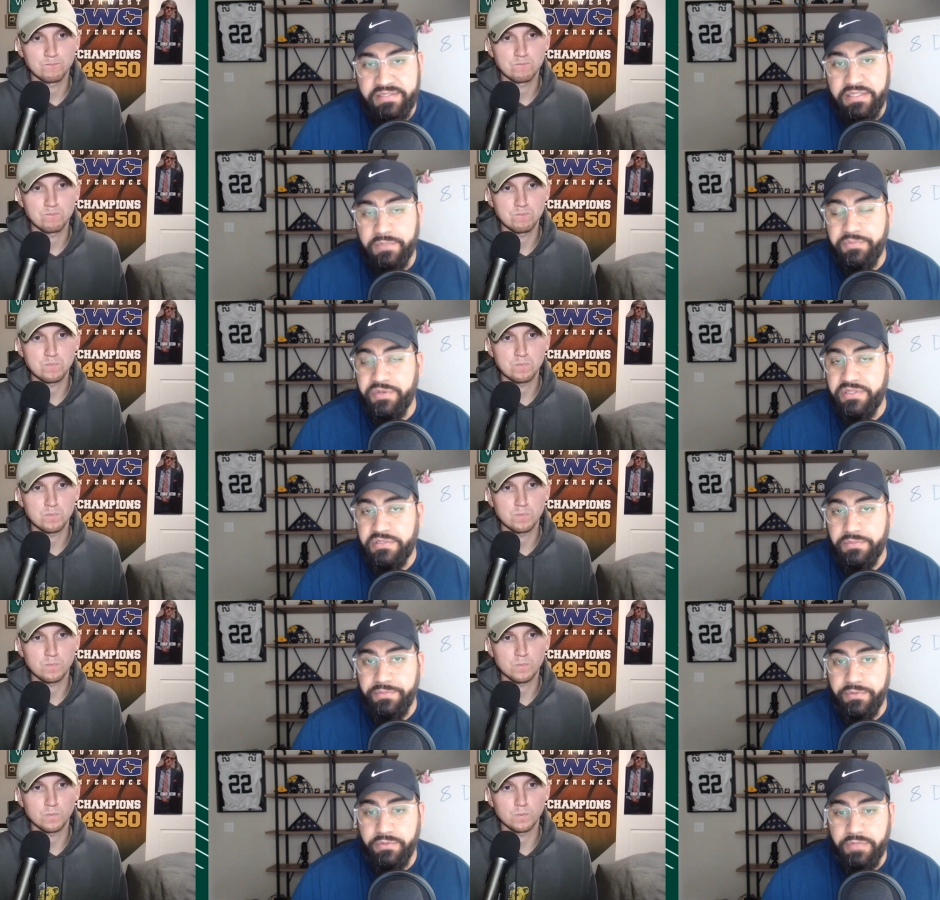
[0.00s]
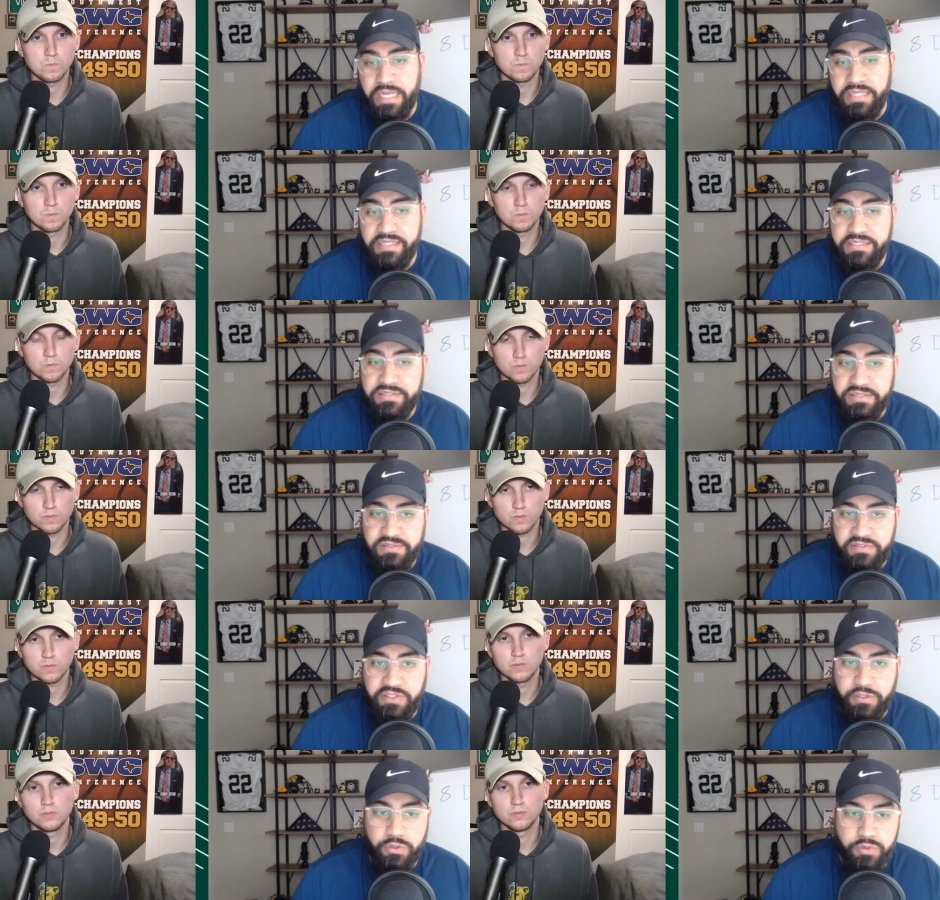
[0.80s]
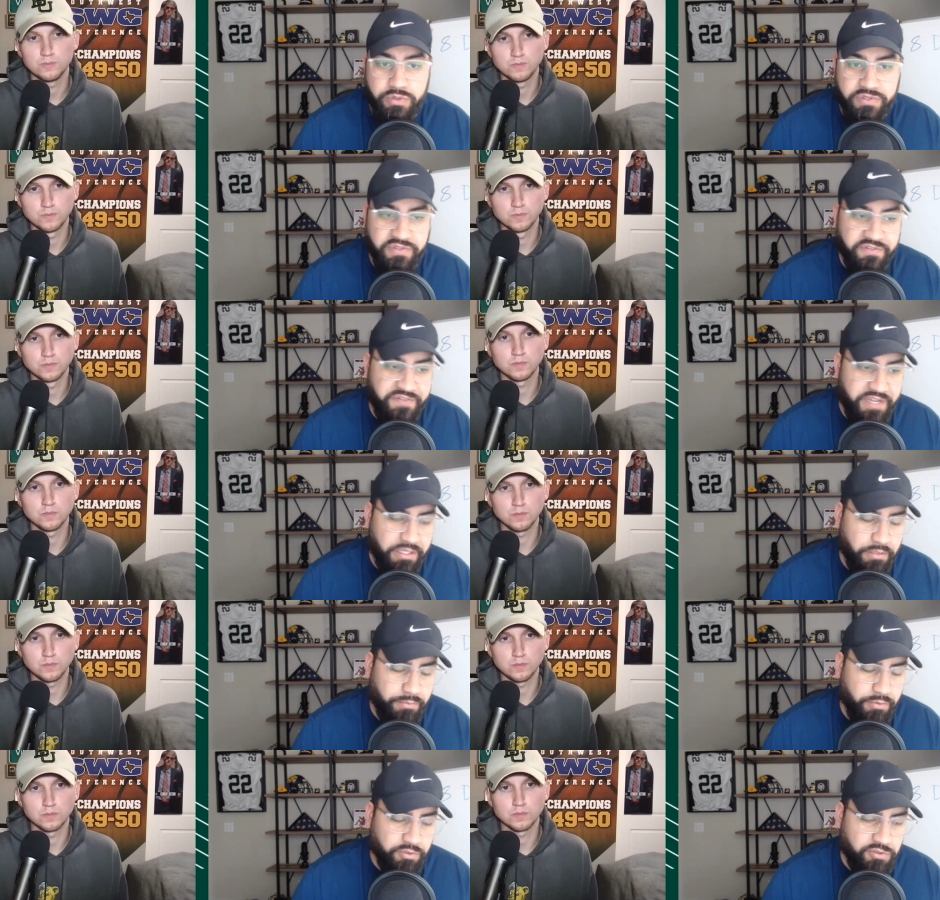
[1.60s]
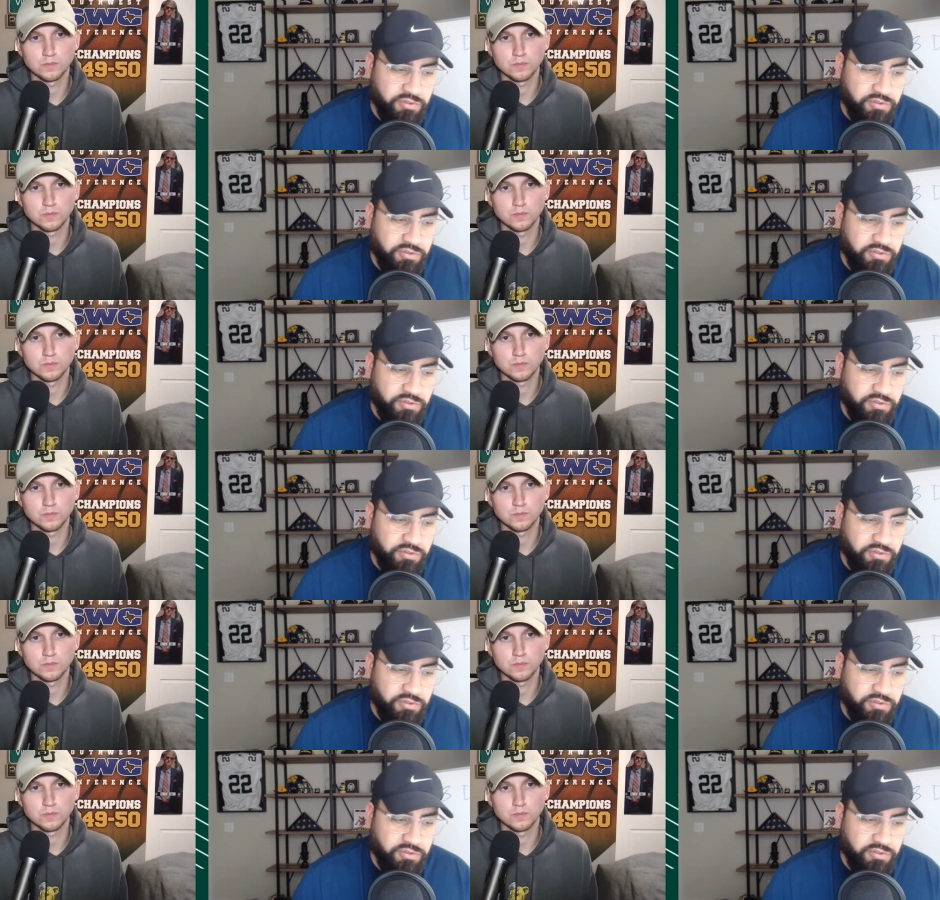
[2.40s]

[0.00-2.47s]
Speaker 1: in principle, at least to see who is available.